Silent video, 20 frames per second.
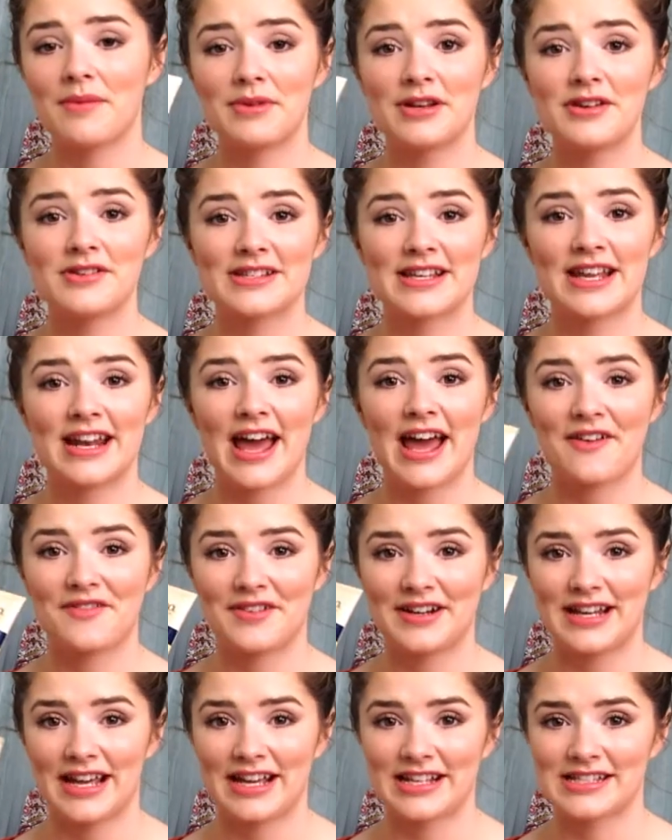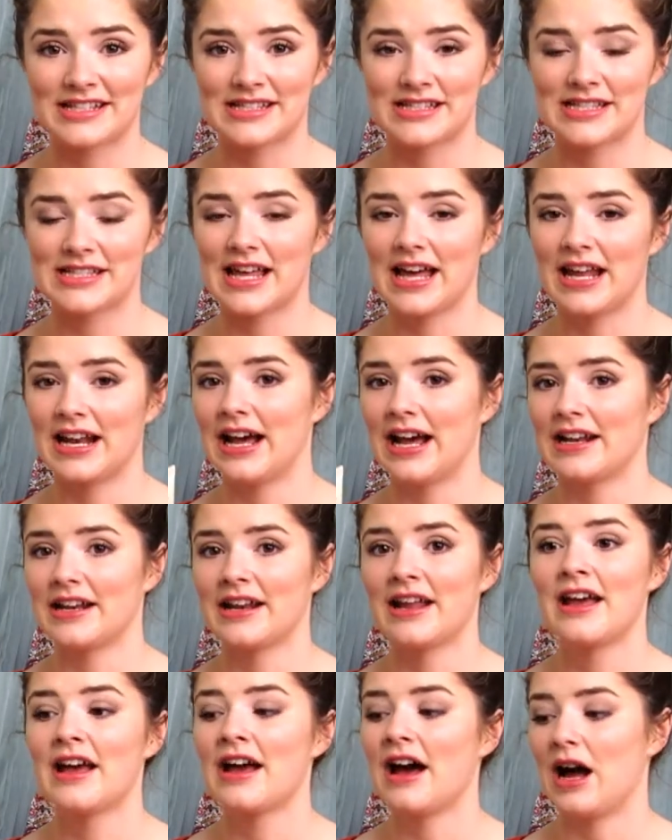I've been using it every day since then
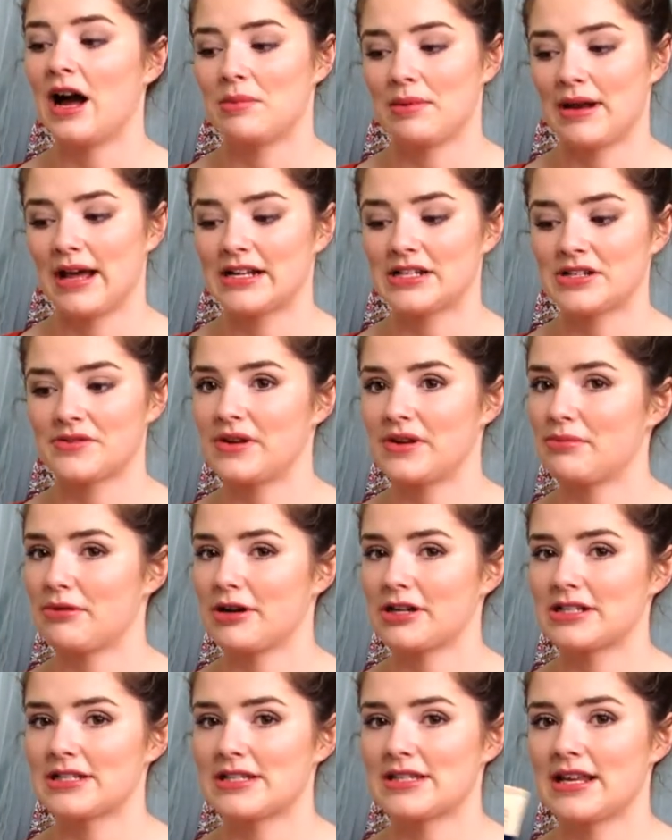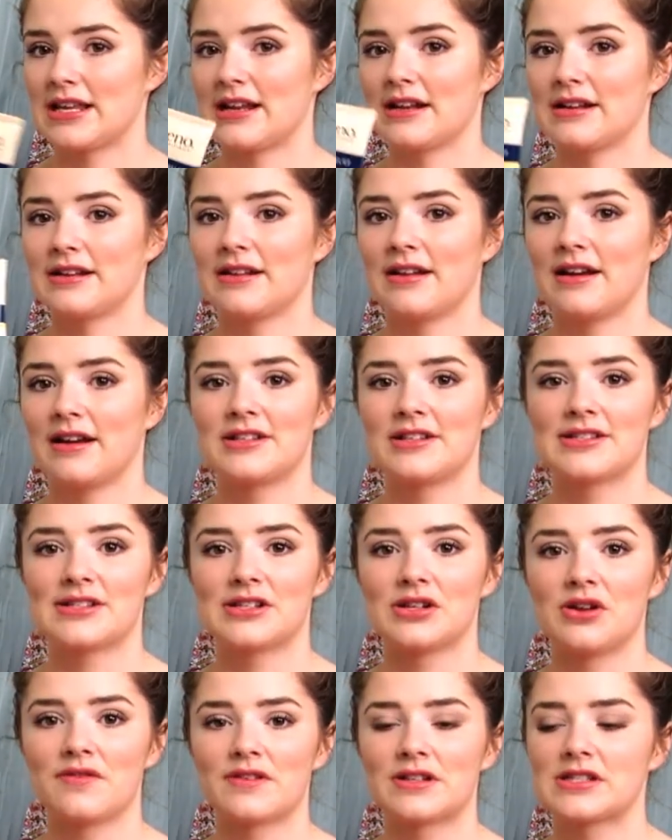and I plan to repurchase it and I
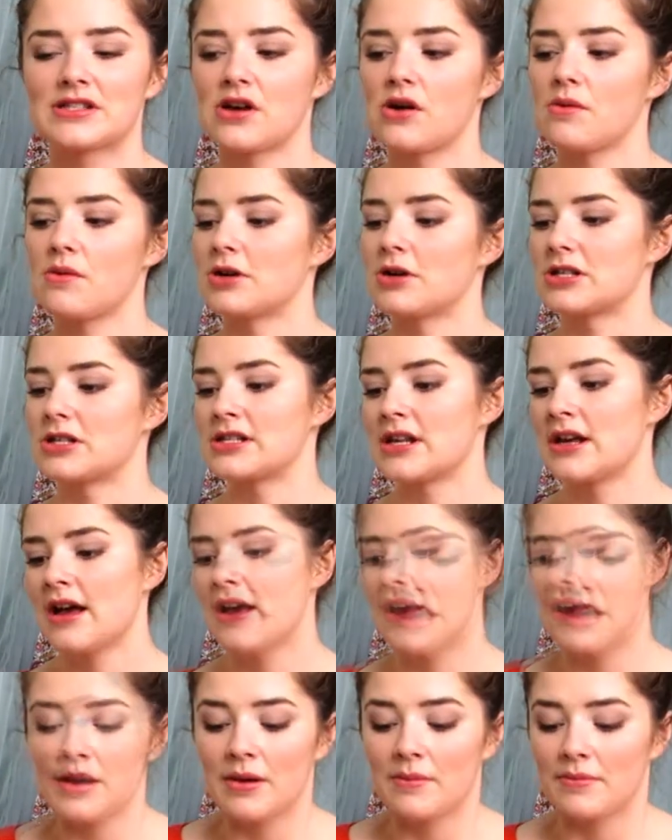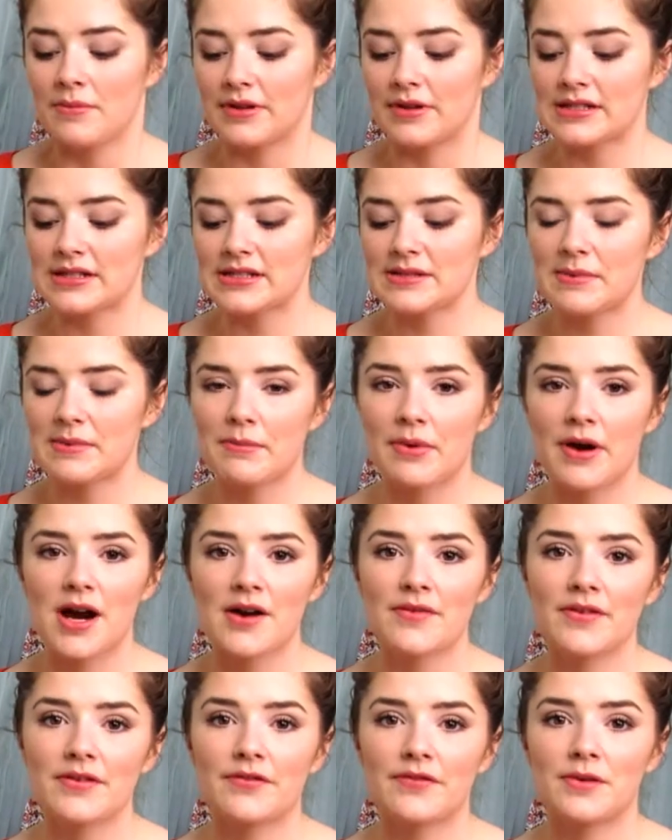just love it so much. But this has been
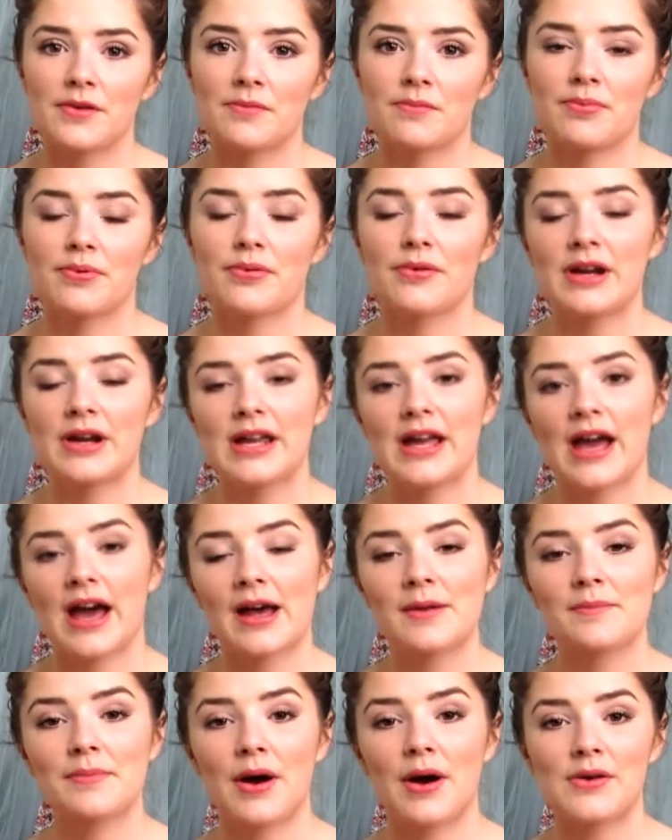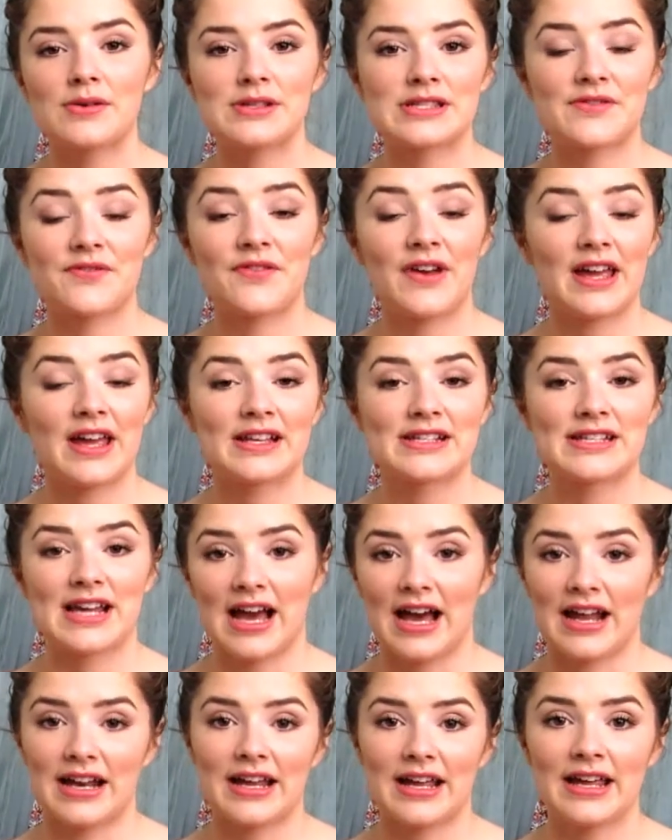perfect for pre and post fake
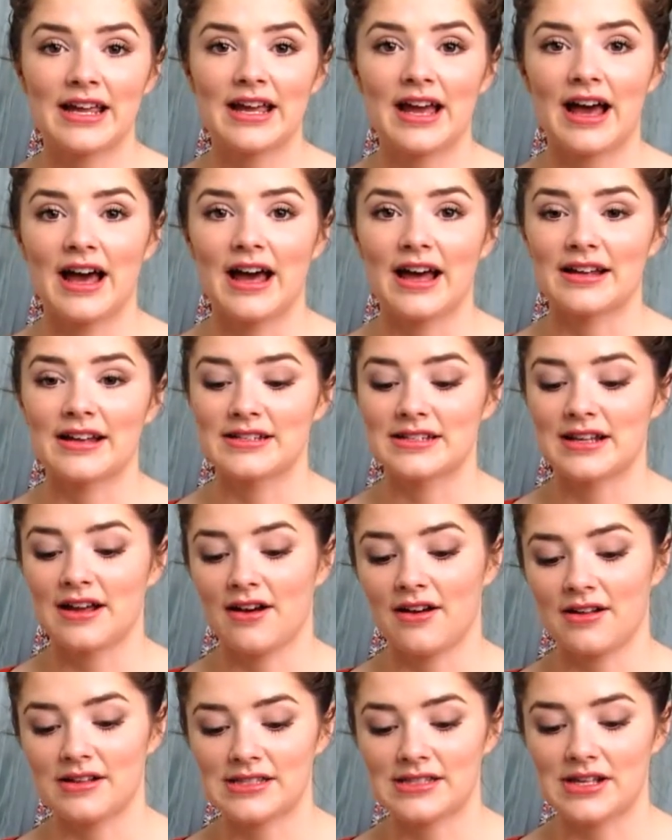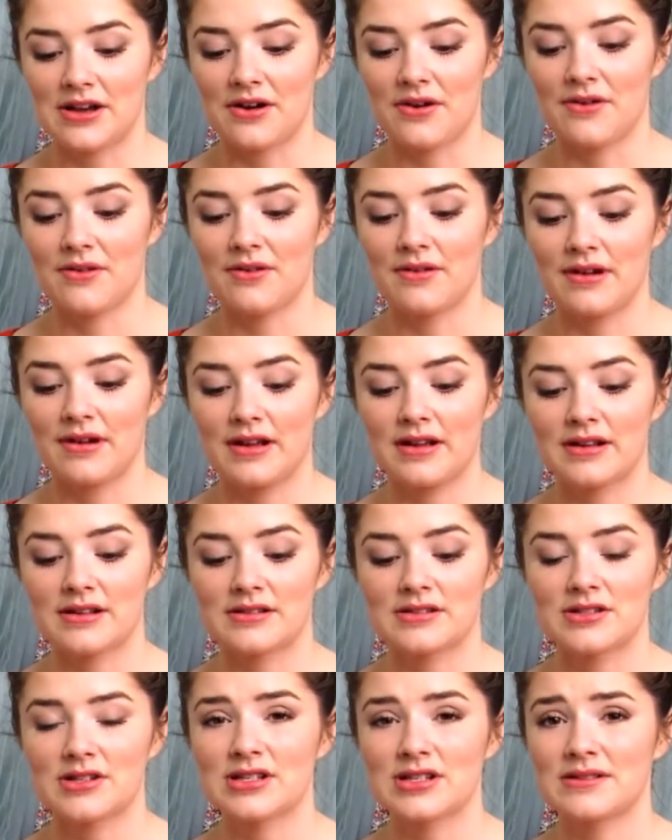tanning and also
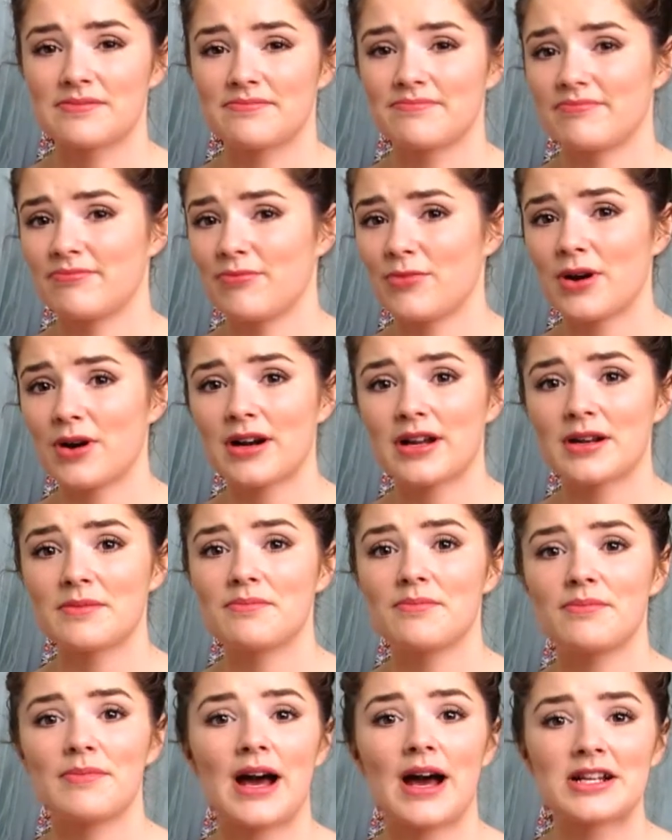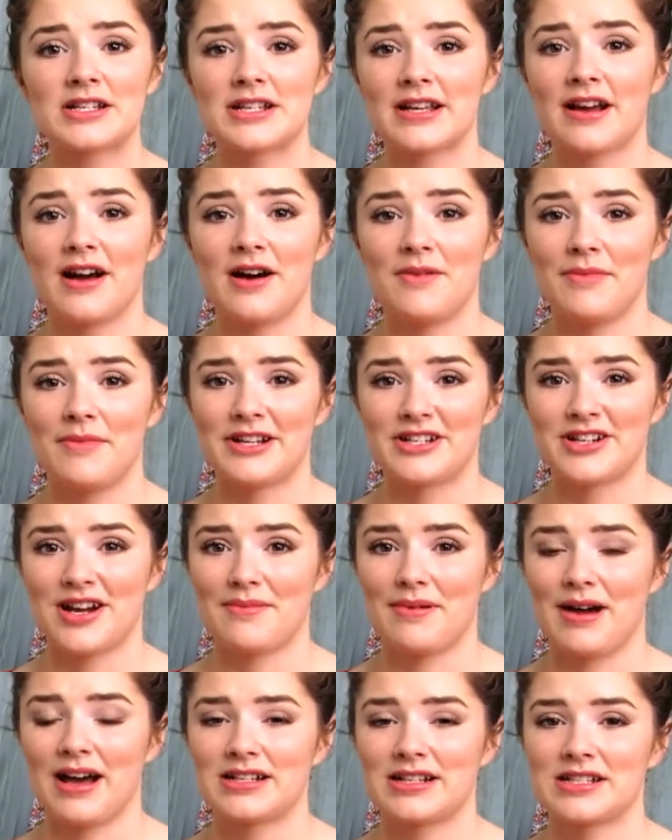just working magic on my dry
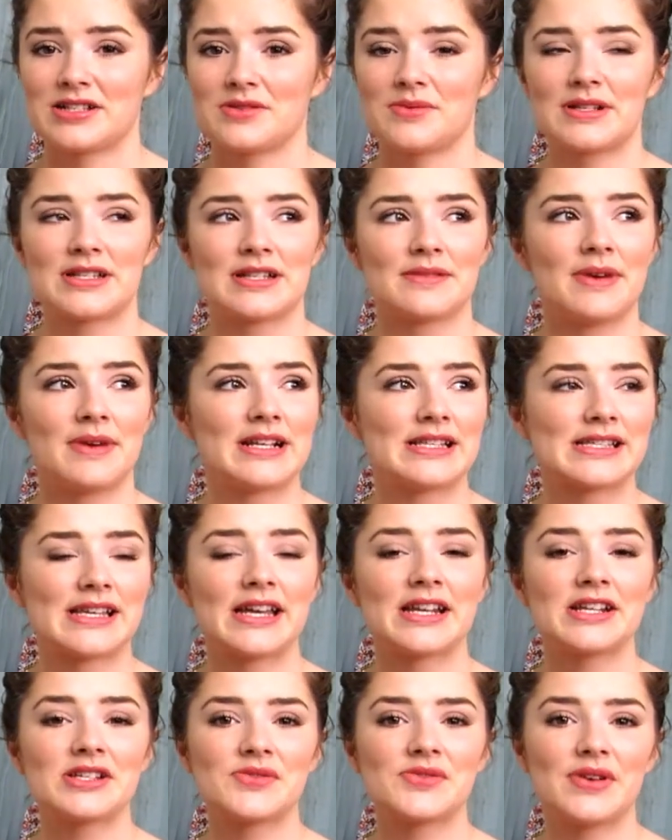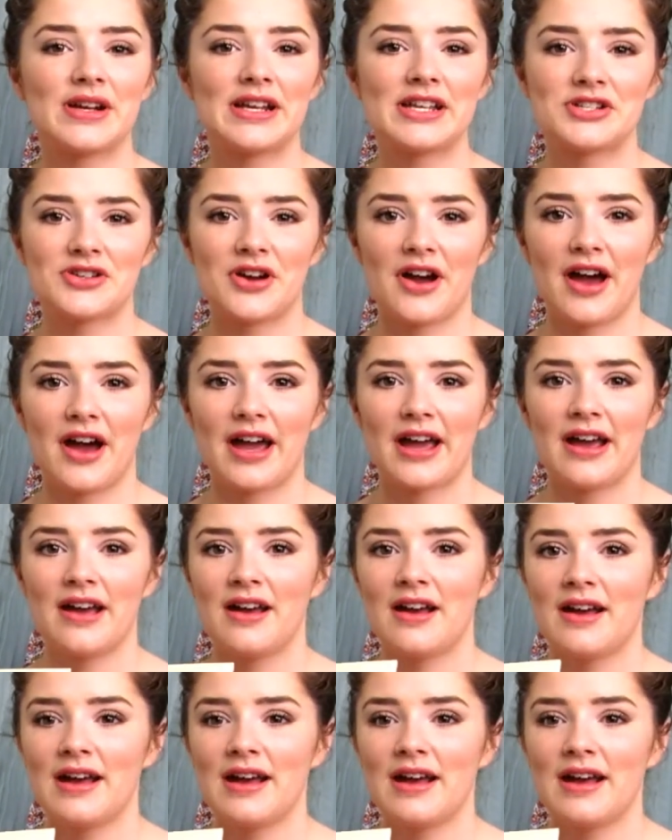patches, which my skin is really dry